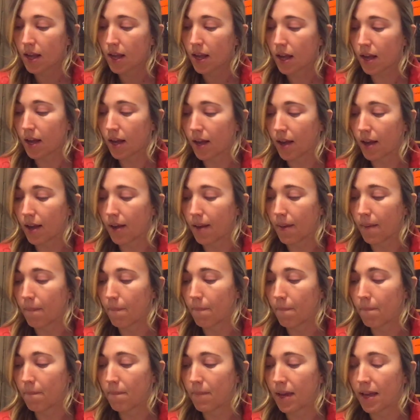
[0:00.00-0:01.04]

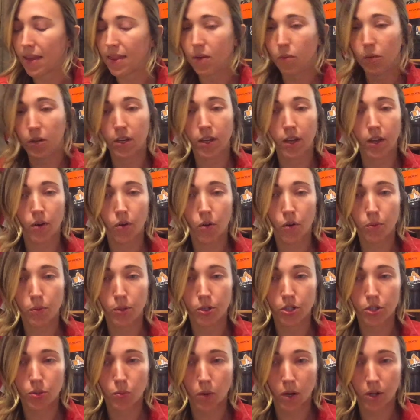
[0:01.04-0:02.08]
And then when you get home, you
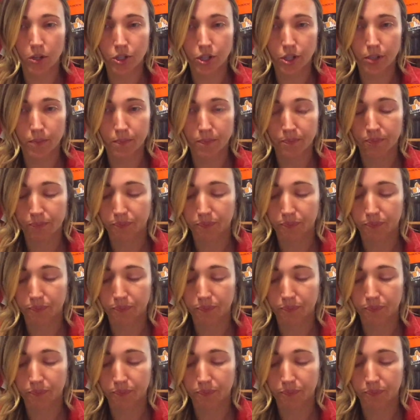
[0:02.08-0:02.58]
just wash it.